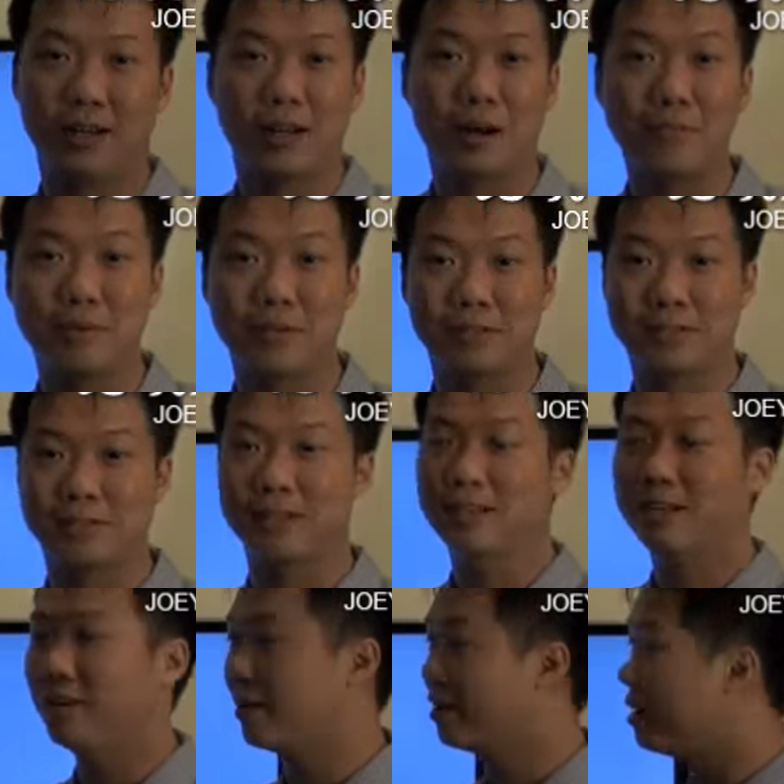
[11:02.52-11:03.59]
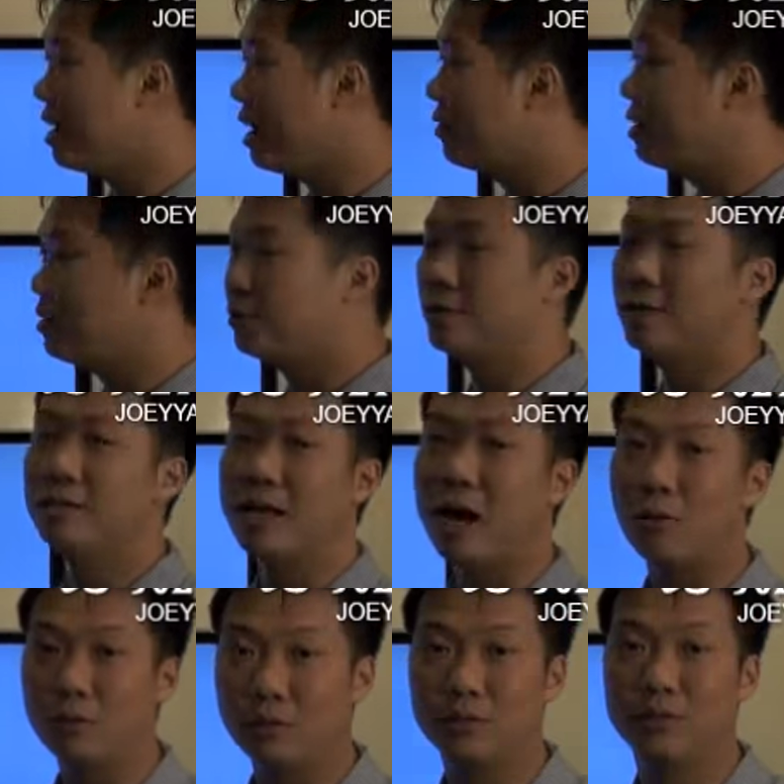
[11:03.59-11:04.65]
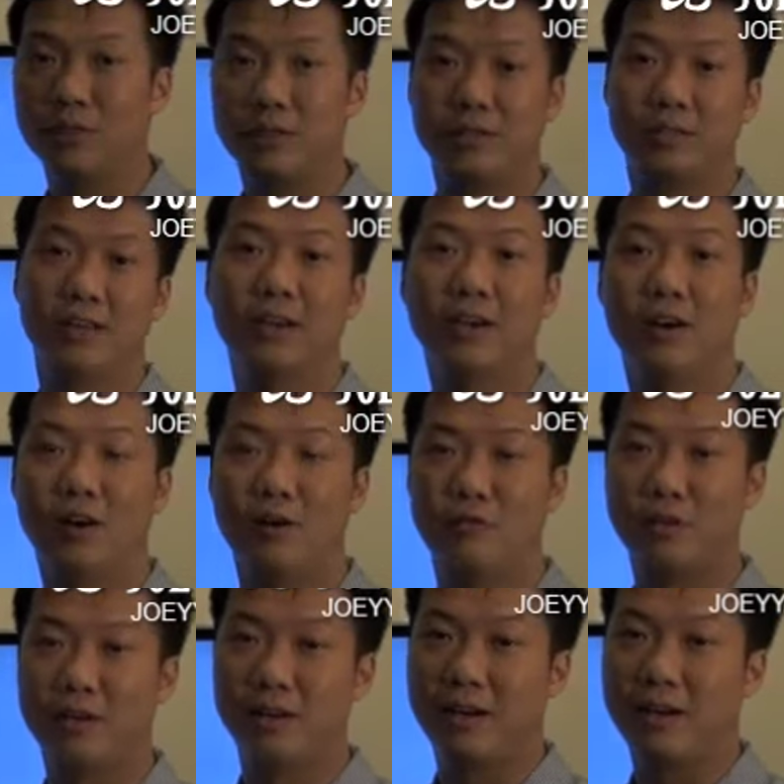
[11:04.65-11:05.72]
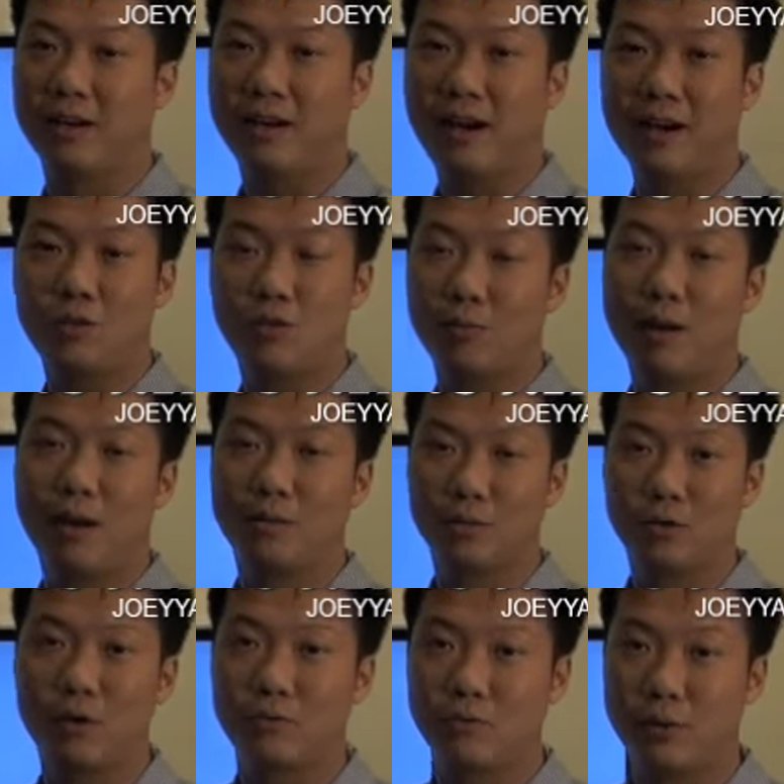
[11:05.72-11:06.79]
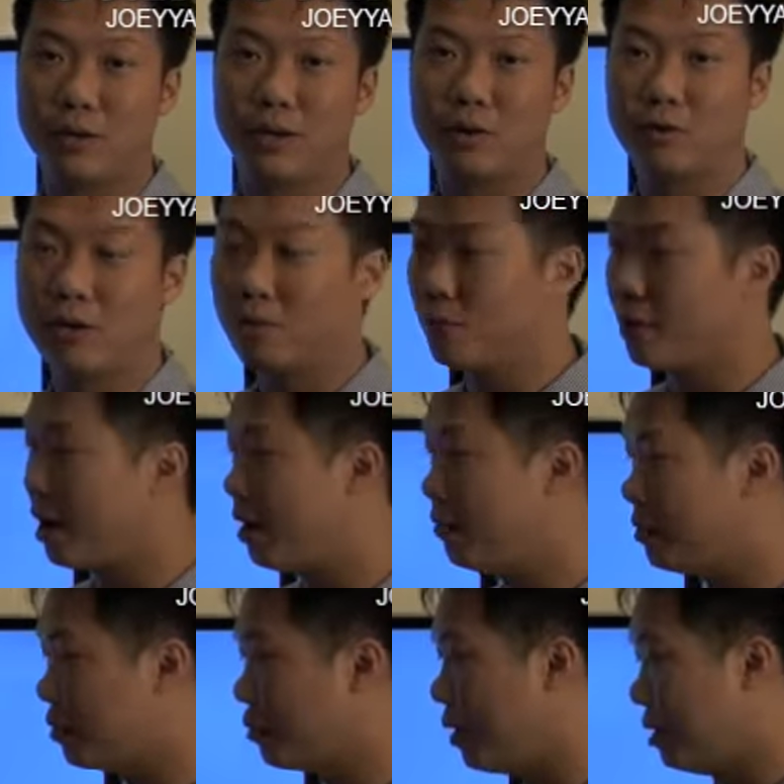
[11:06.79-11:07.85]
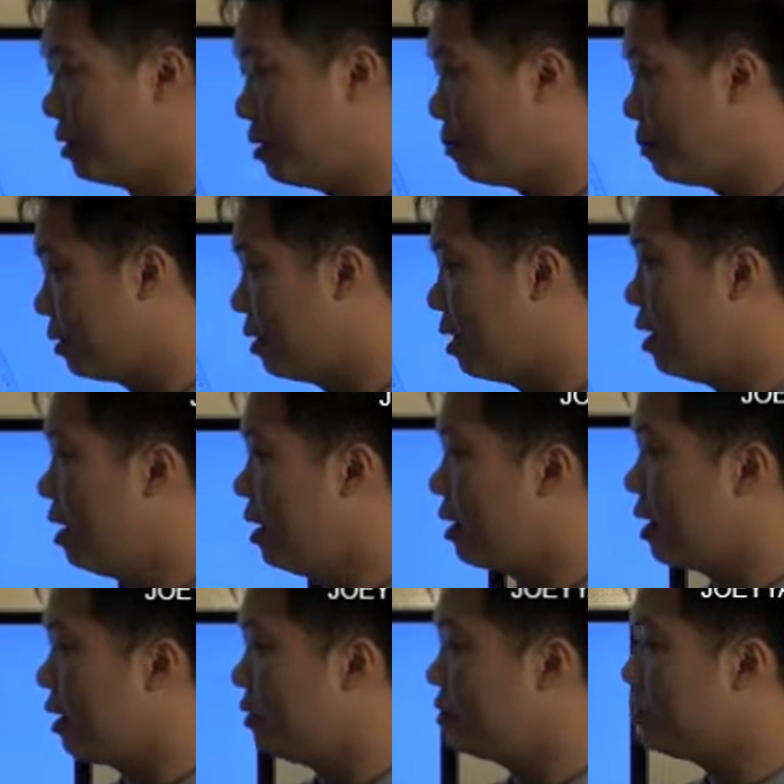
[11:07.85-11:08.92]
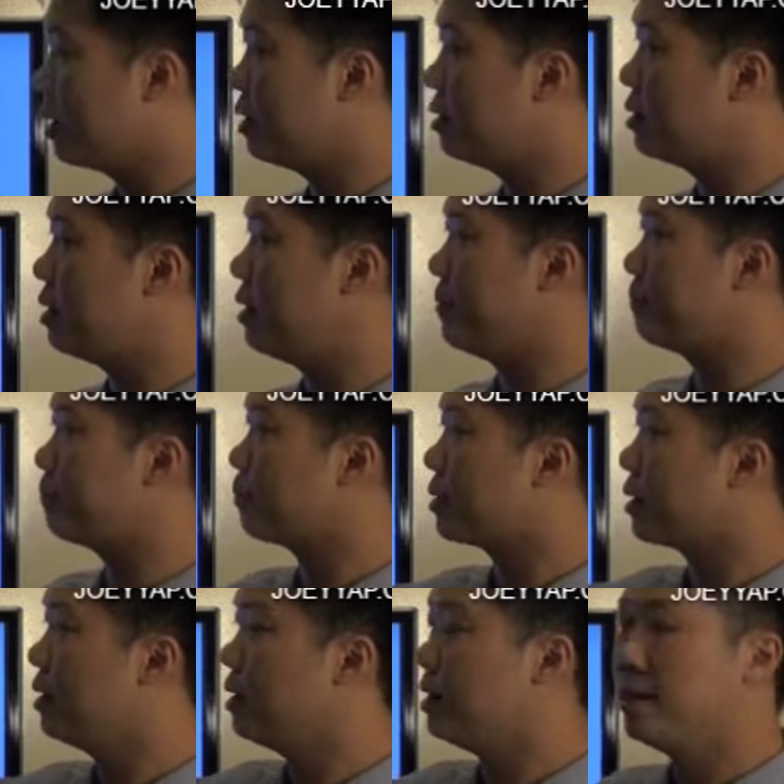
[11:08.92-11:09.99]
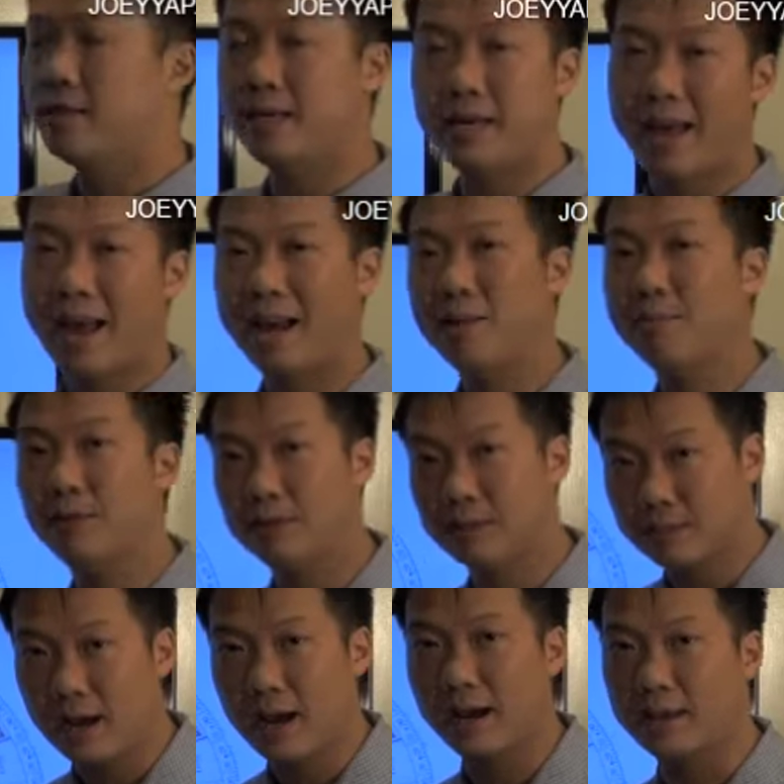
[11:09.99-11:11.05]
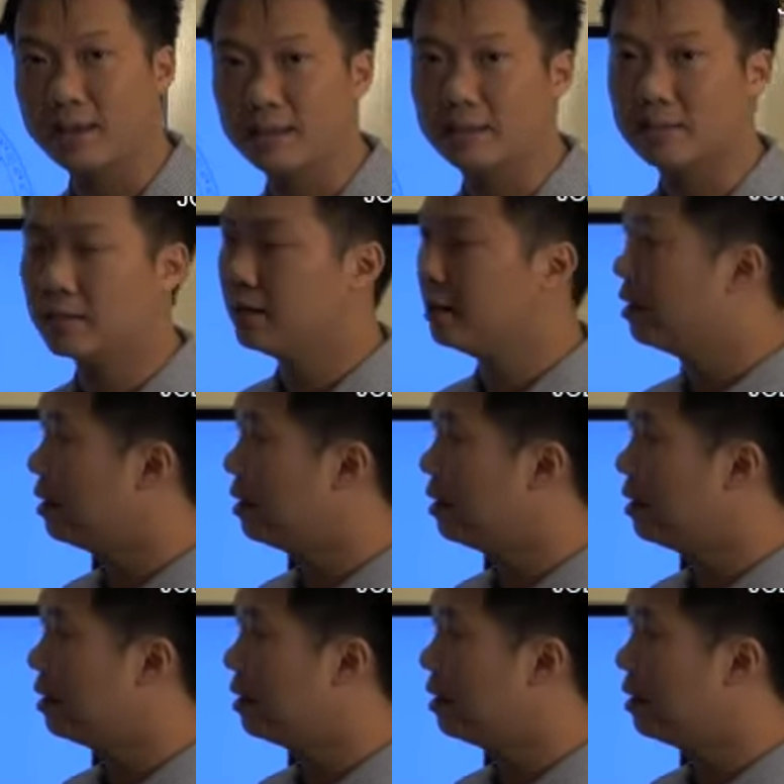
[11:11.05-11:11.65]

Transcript: compass. Okay, nowadays you can download this off in iLopan software that we have. It's quite simple. Now, as you can see, the animal signs